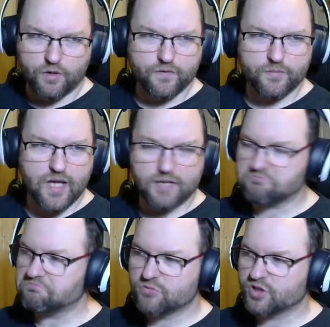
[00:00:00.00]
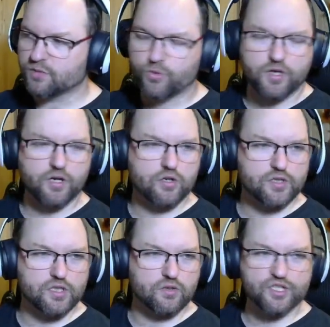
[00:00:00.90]
apart from that, still pretty
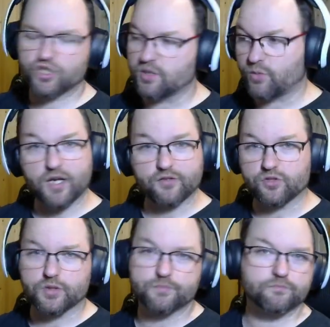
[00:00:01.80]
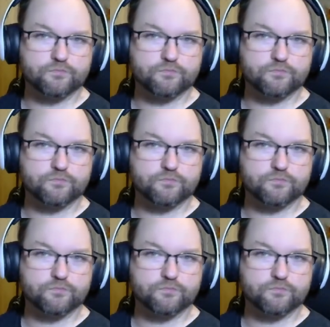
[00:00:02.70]
good, so let's jump right into it.